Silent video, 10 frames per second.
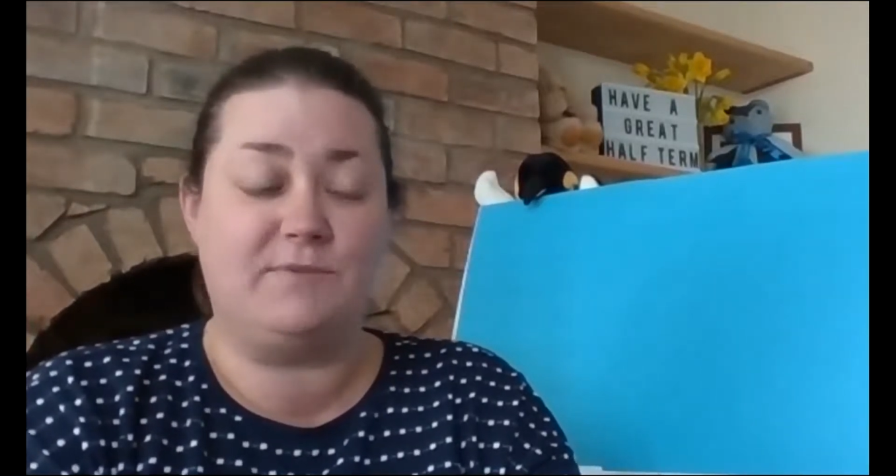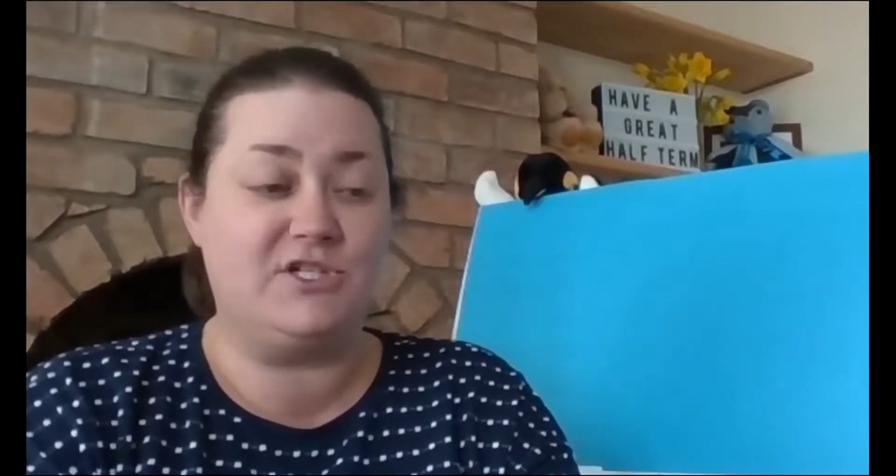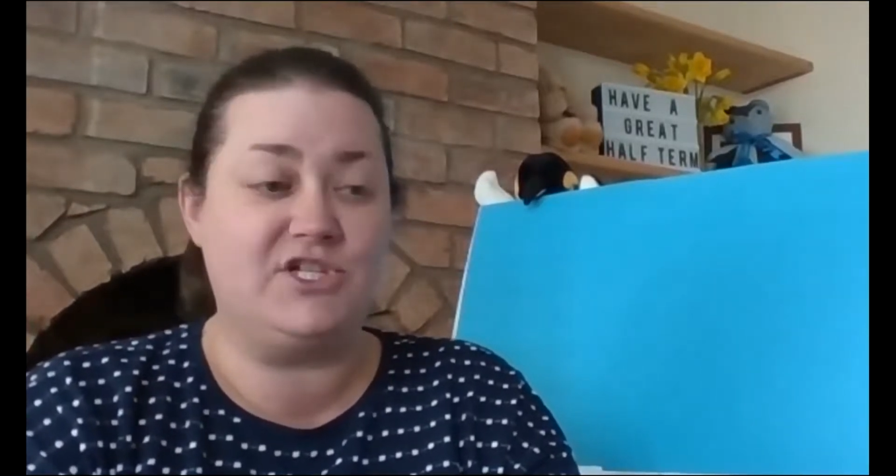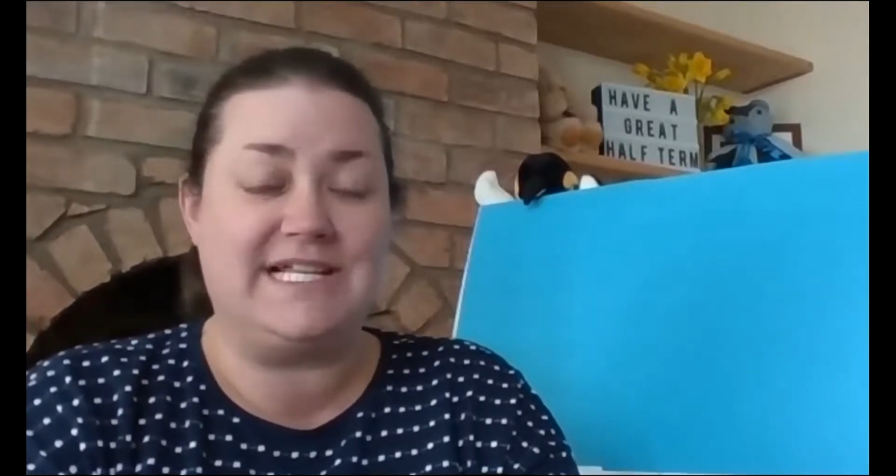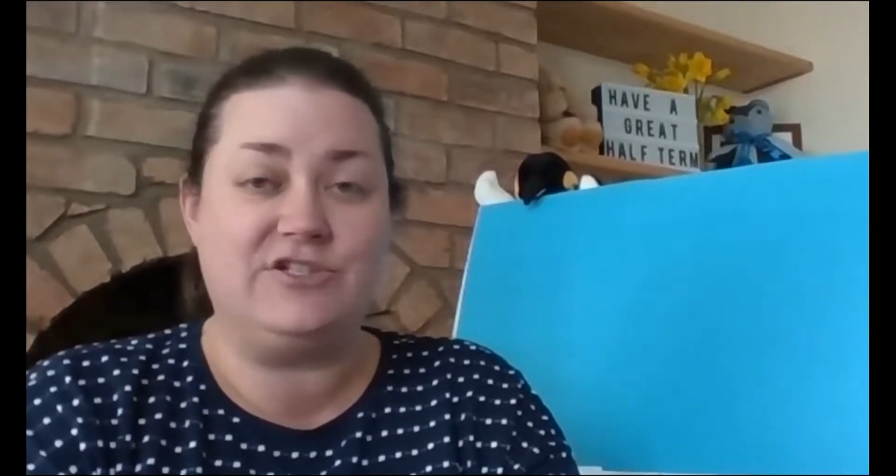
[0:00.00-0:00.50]
we're
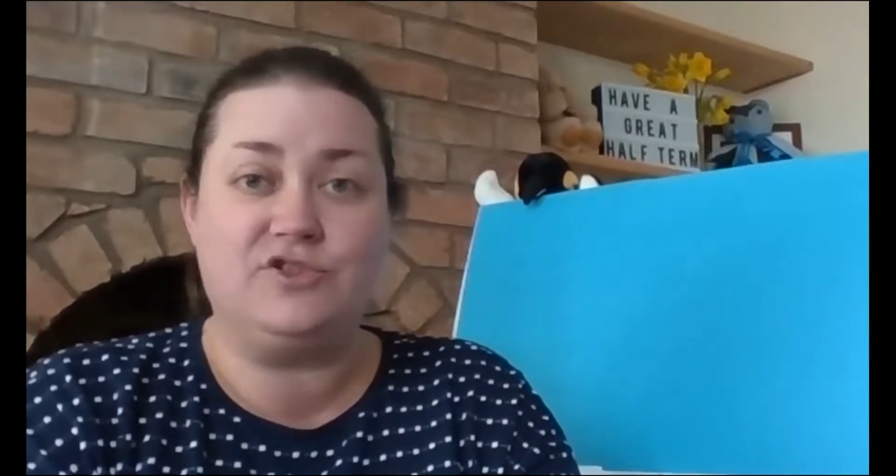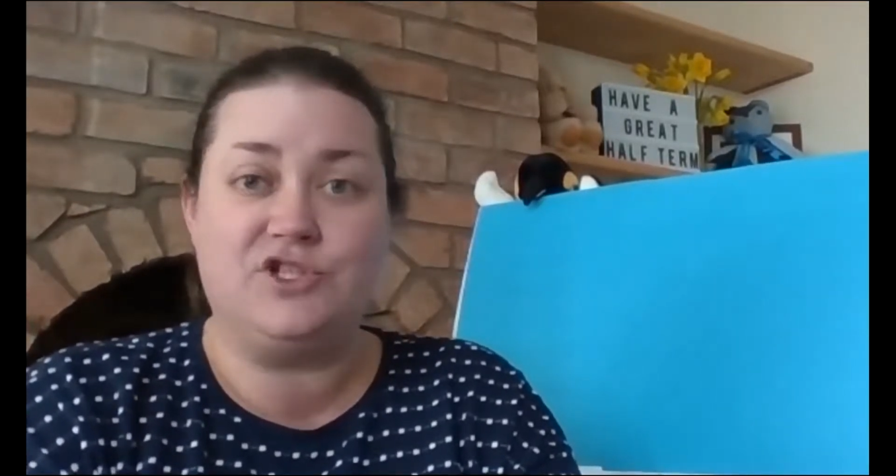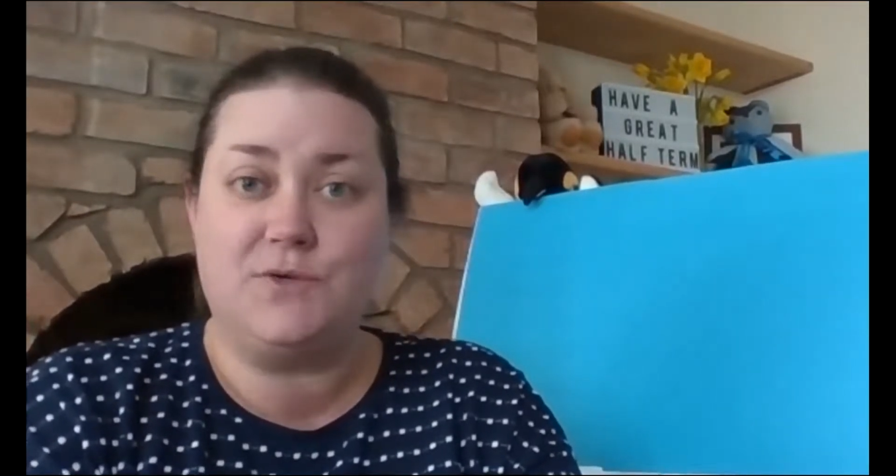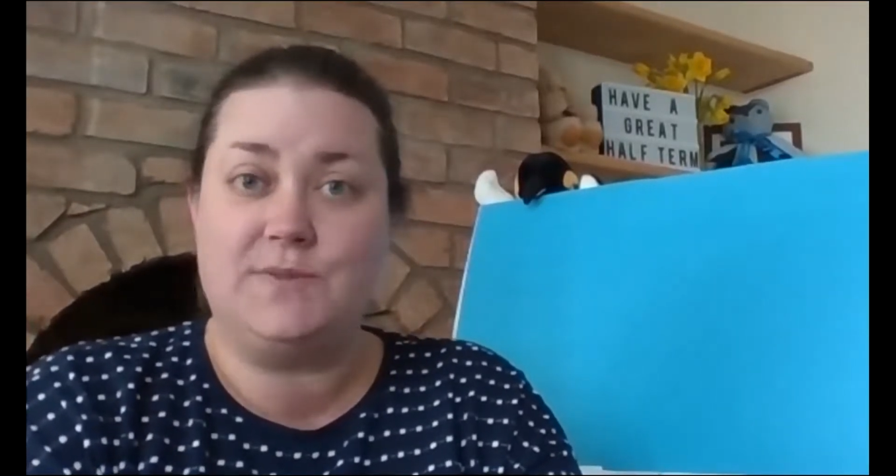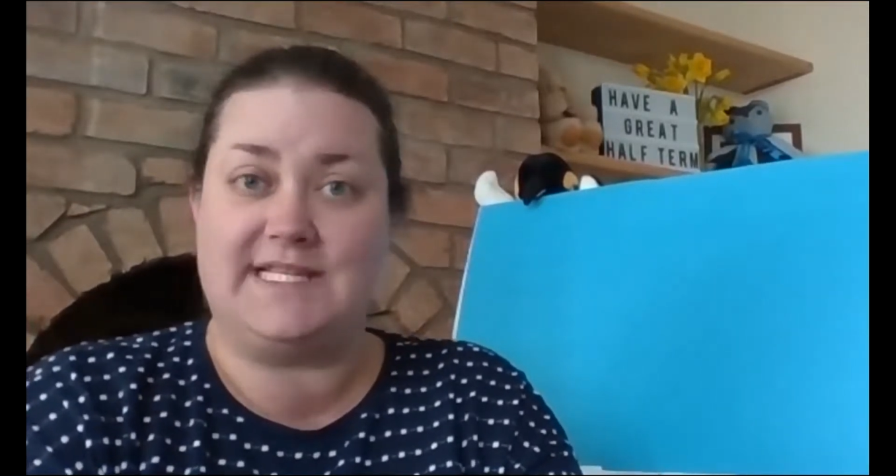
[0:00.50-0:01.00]
just
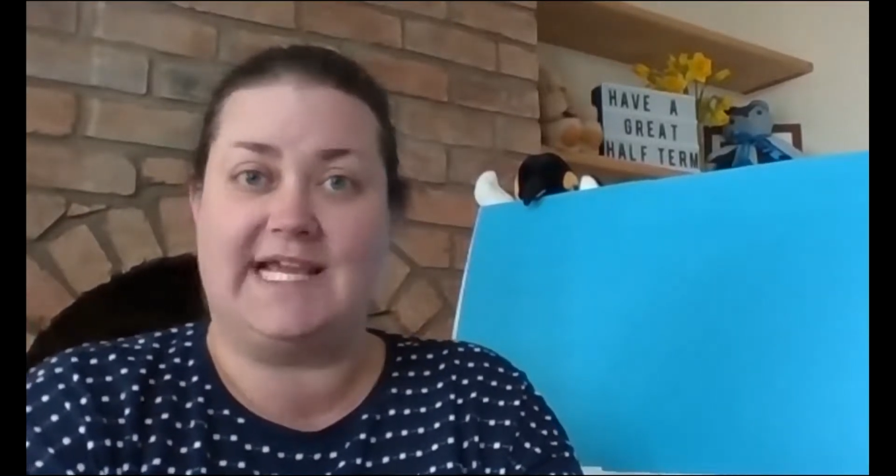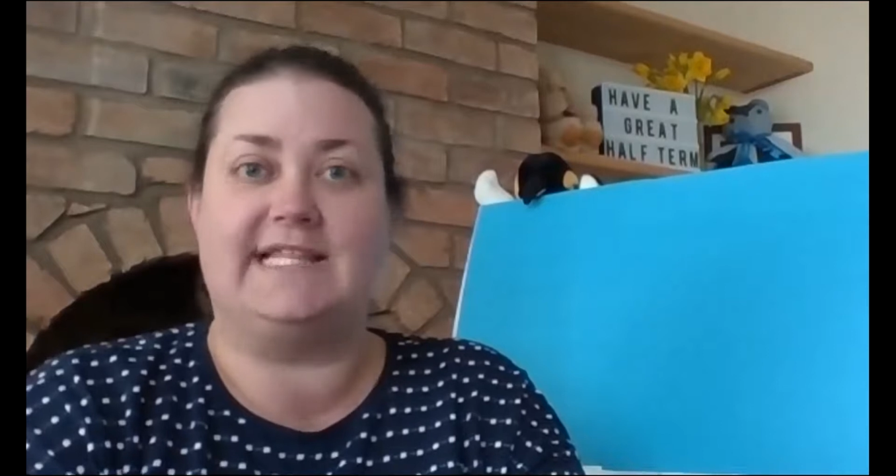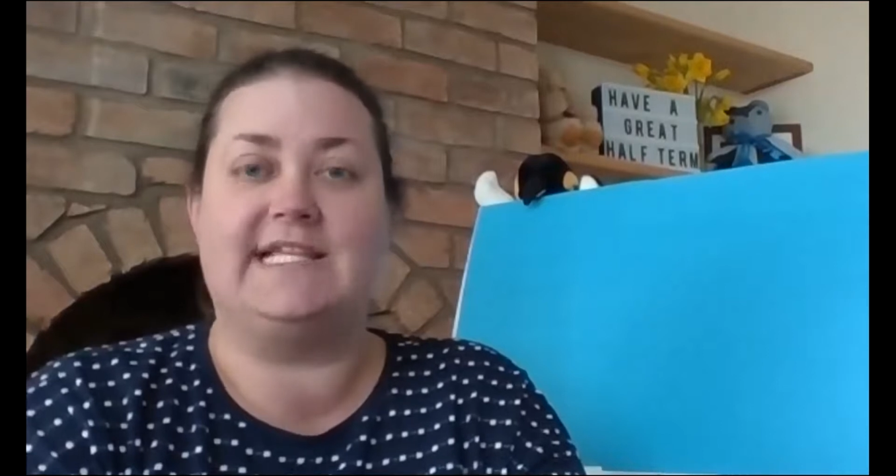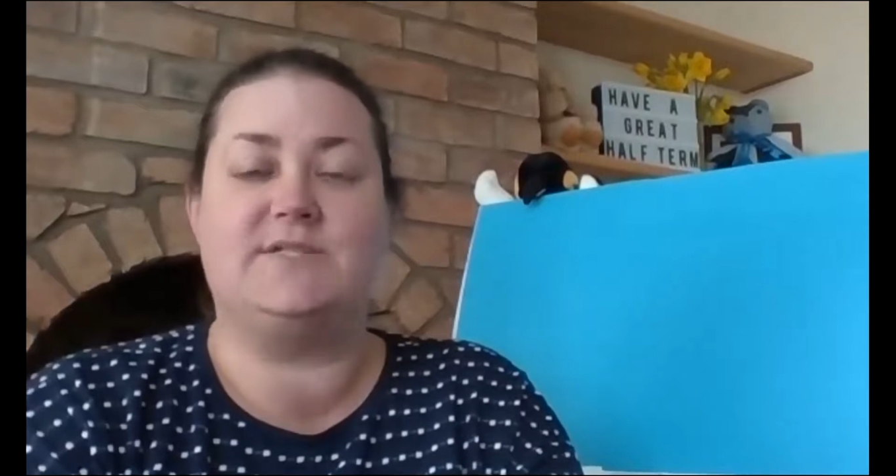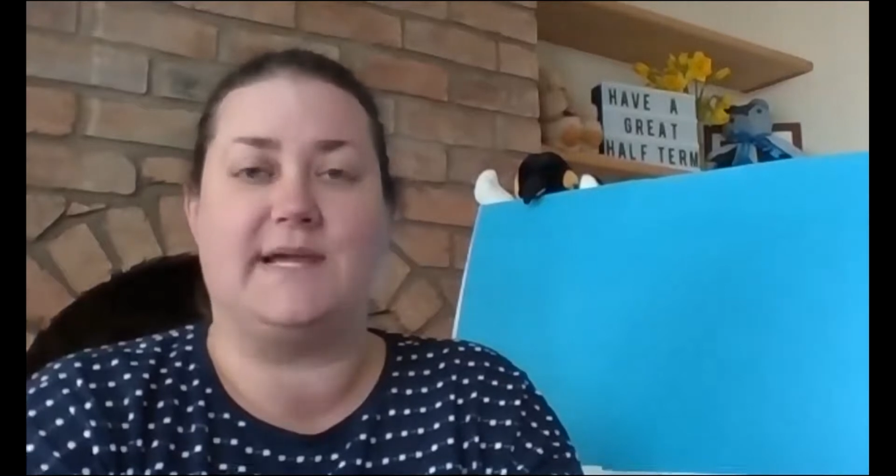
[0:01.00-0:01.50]
introducing
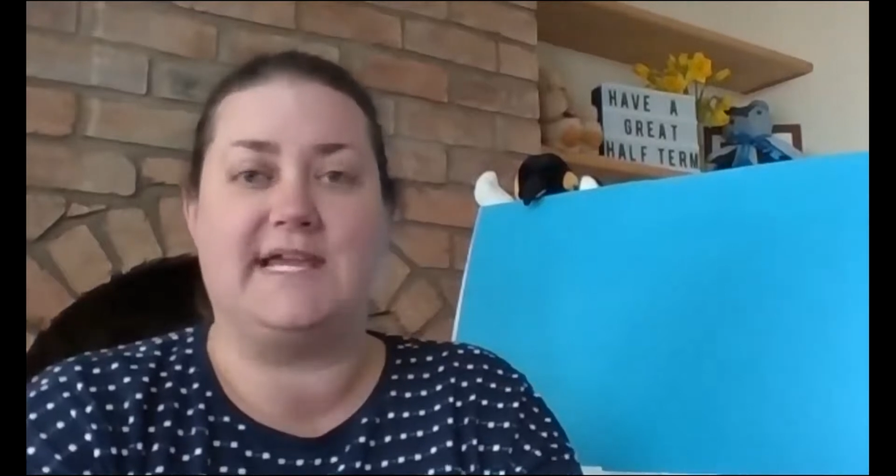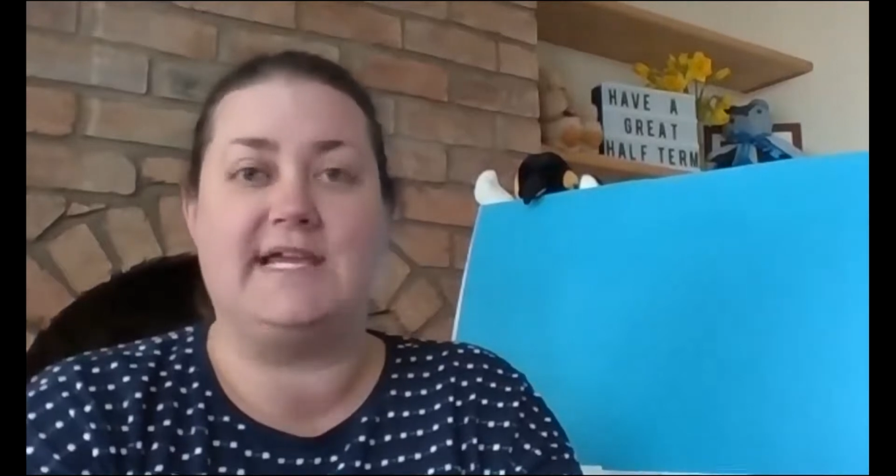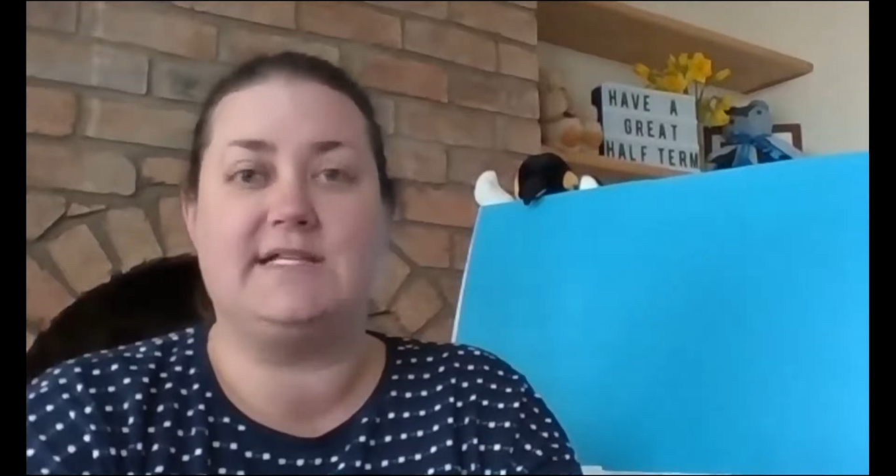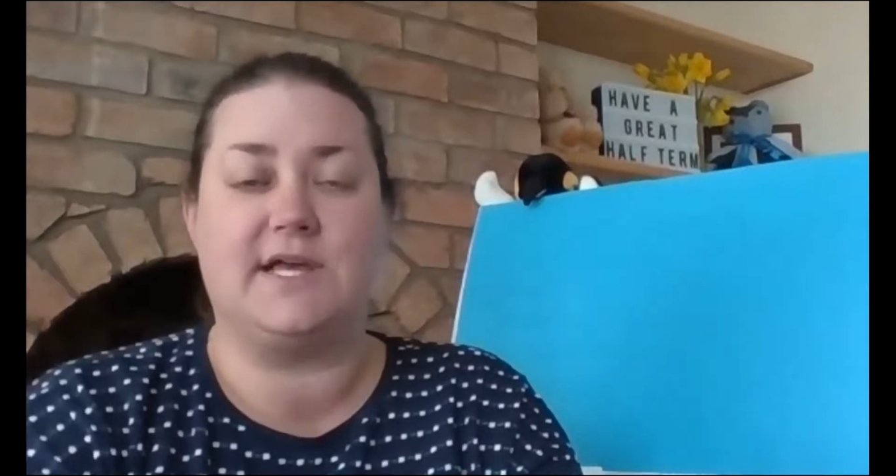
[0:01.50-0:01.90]
it this week.